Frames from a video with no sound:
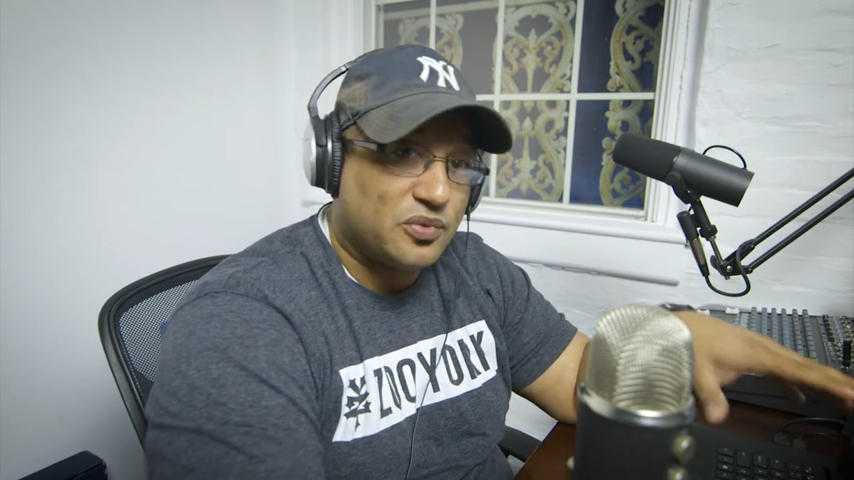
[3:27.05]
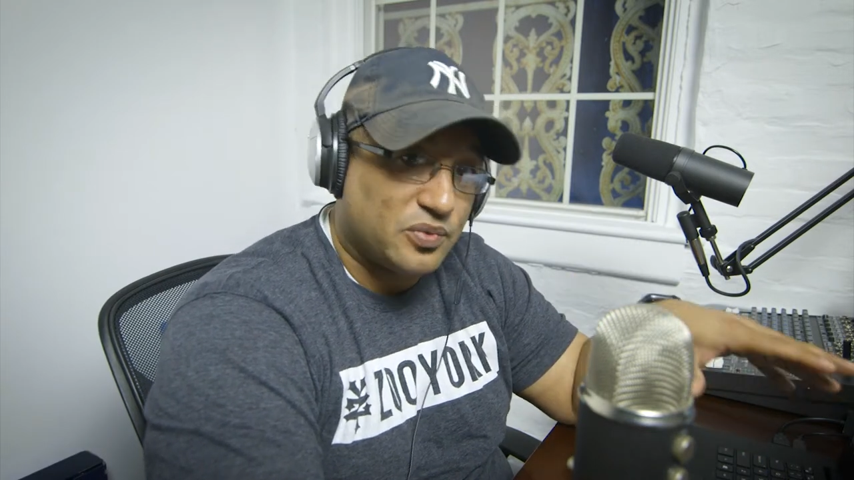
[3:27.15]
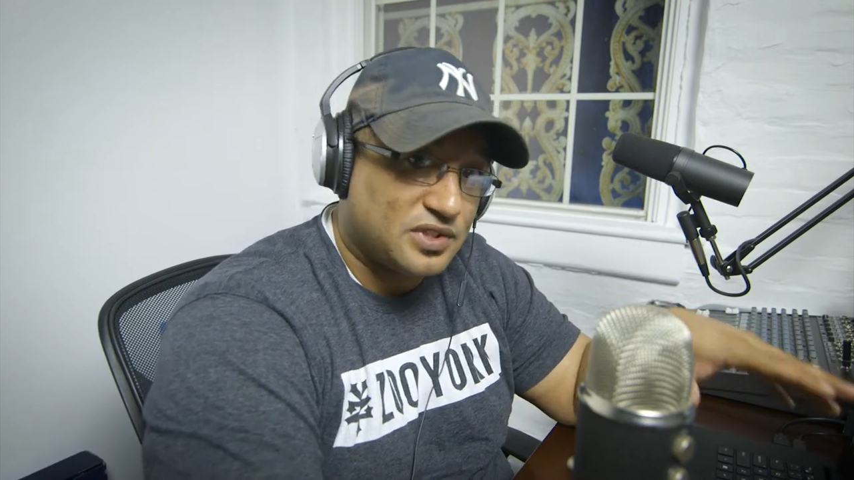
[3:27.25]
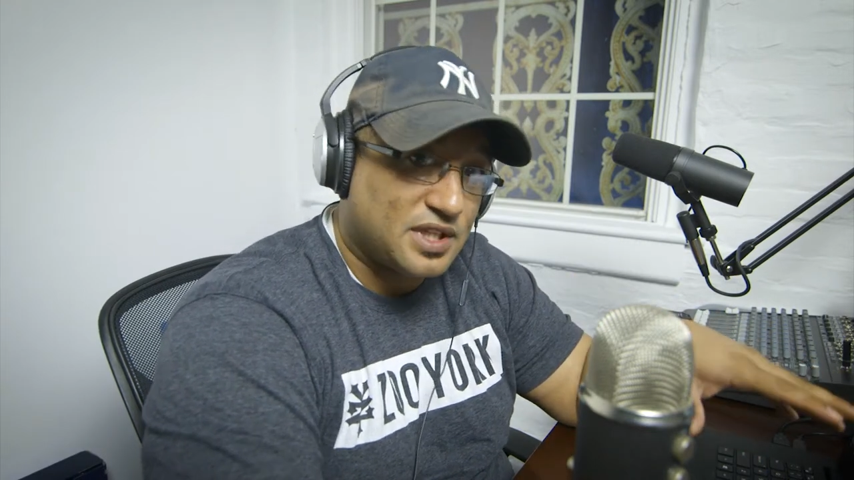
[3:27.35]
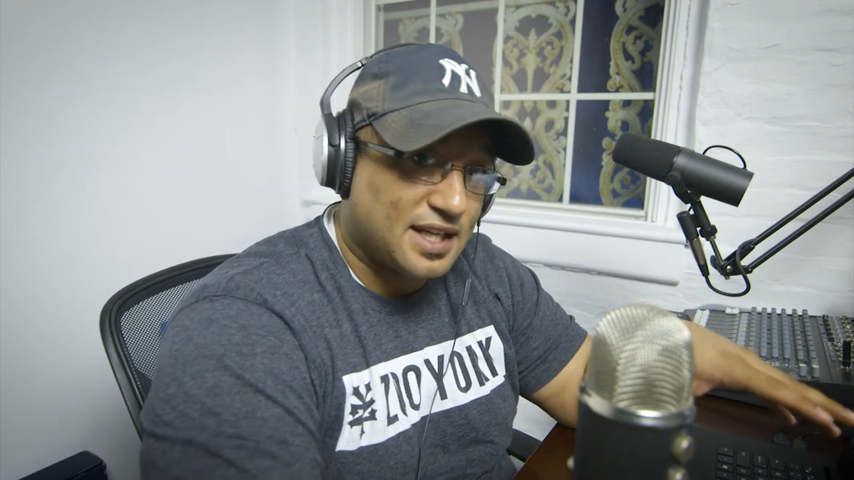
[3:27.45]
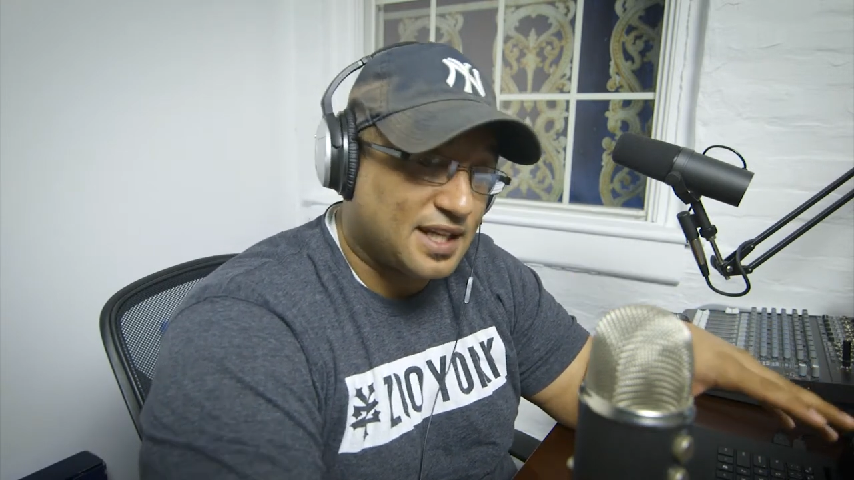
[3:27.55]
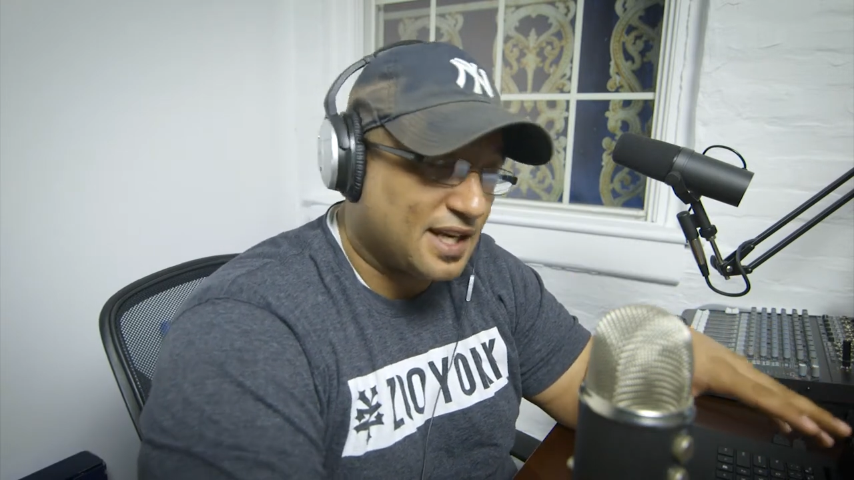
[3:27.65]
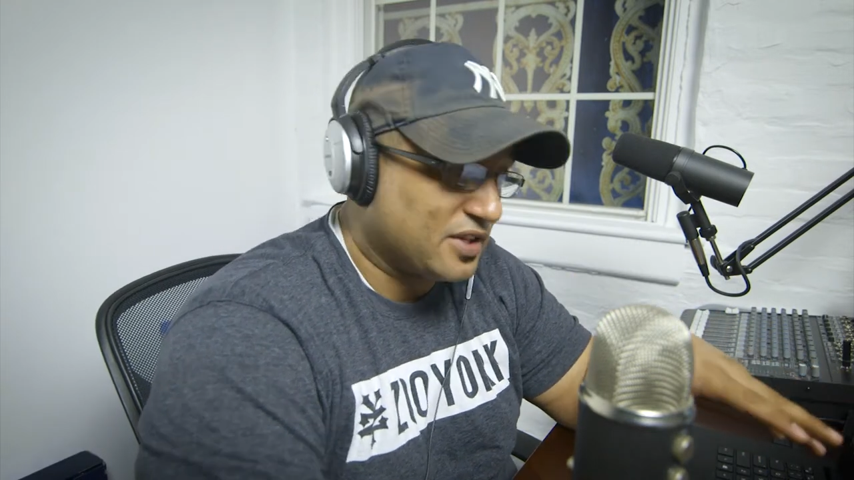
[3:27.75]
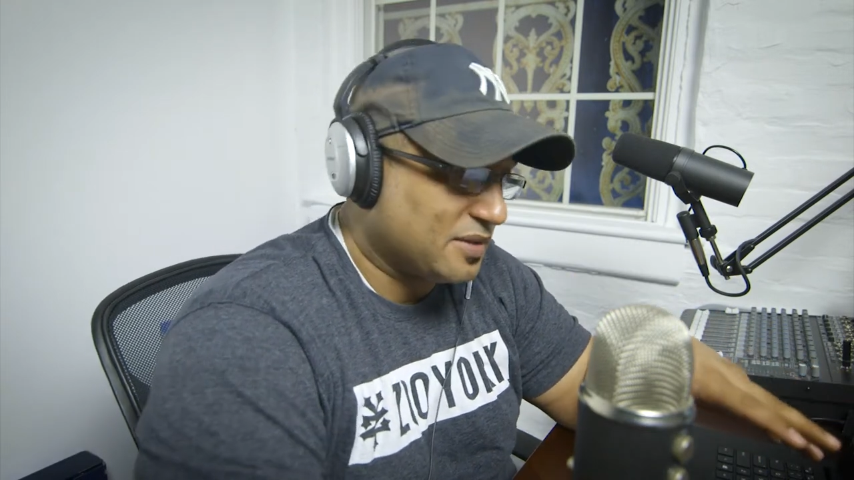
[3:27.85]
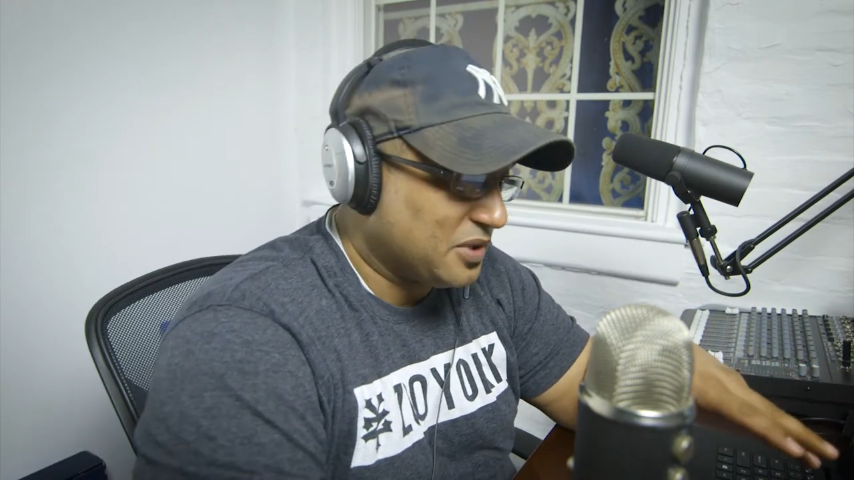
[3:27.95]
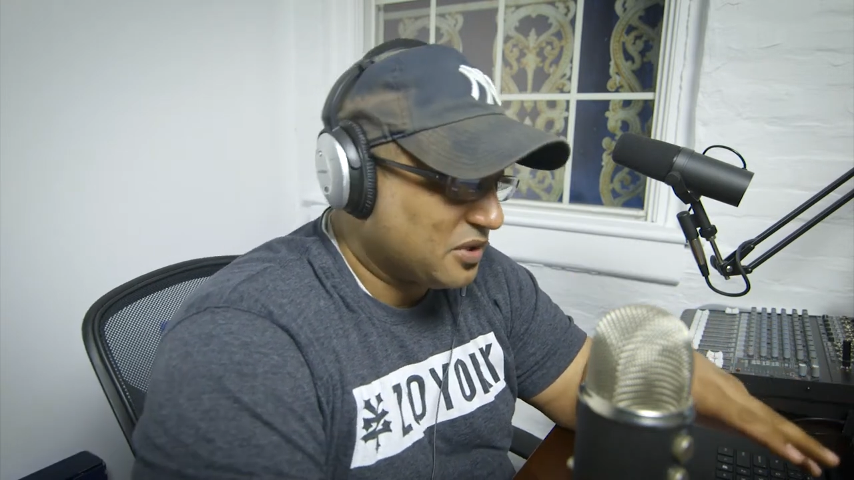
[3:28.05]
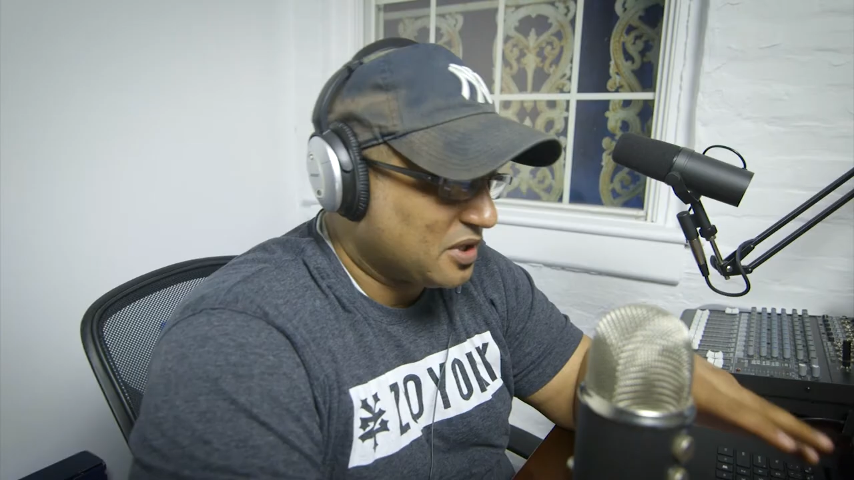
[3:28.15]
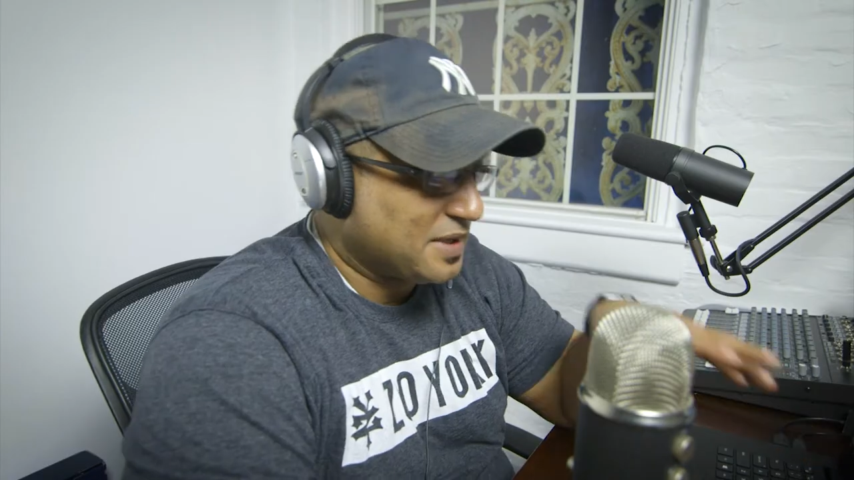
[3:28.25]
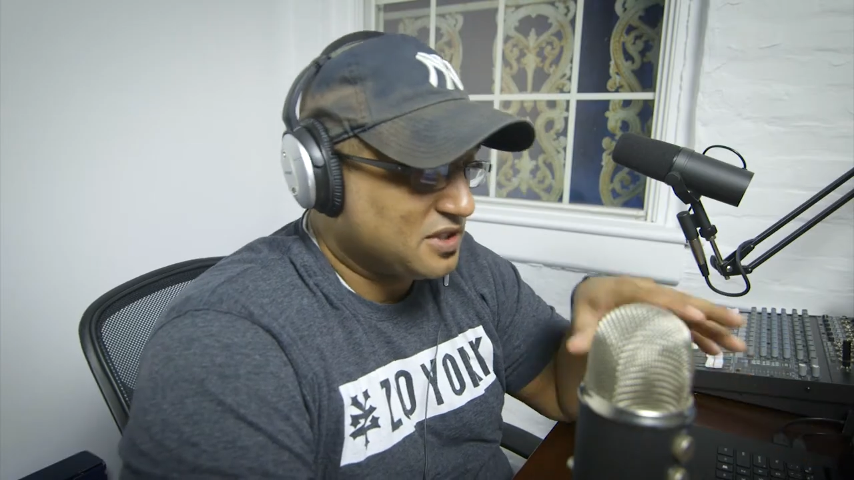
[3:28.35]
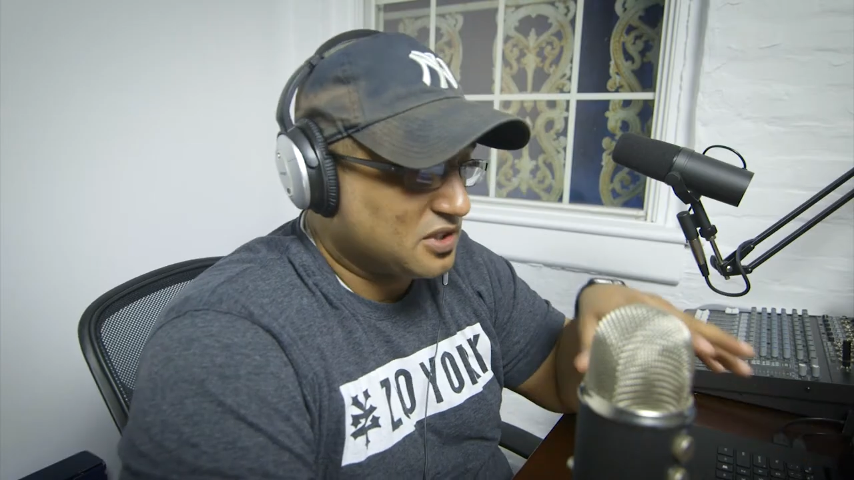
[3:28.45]
and recheck it on the computer
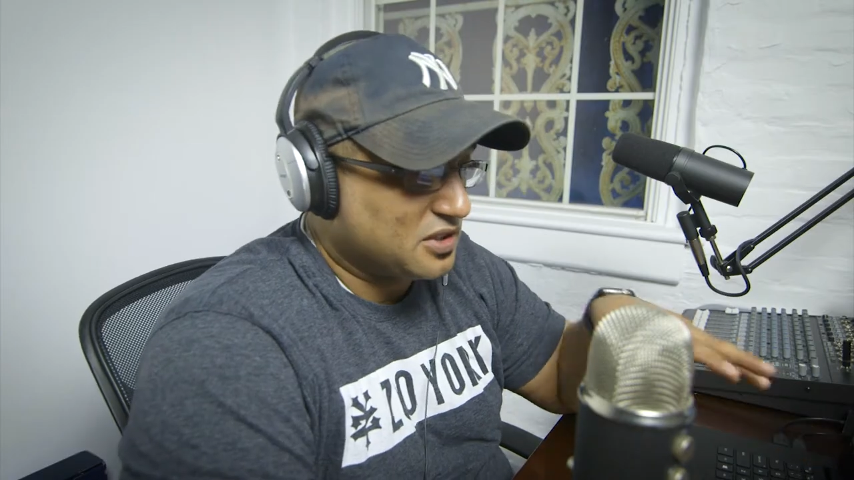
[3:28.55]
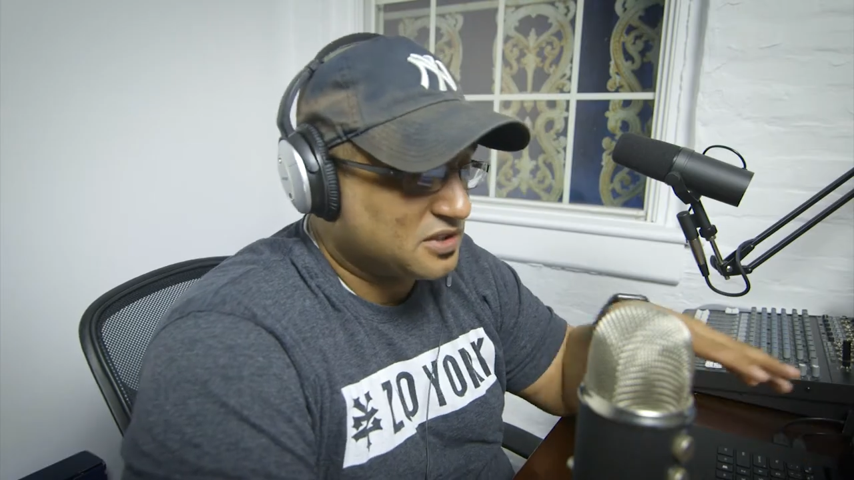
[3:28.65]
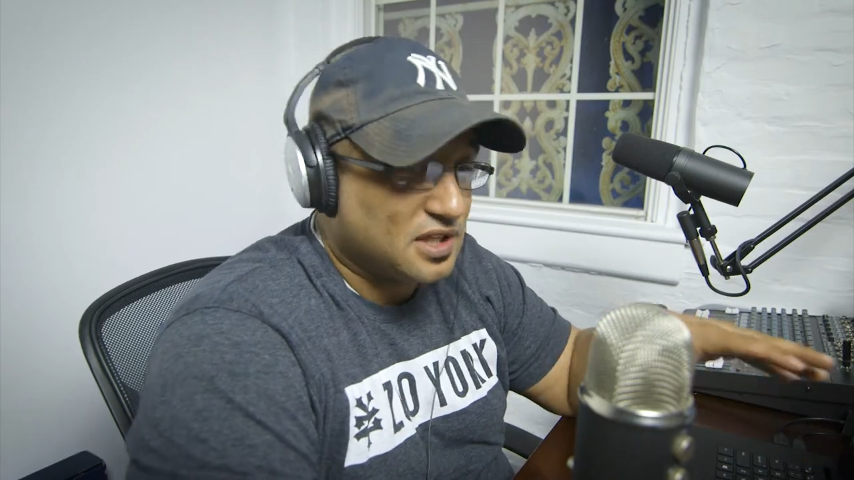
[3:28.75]
to make sure it looks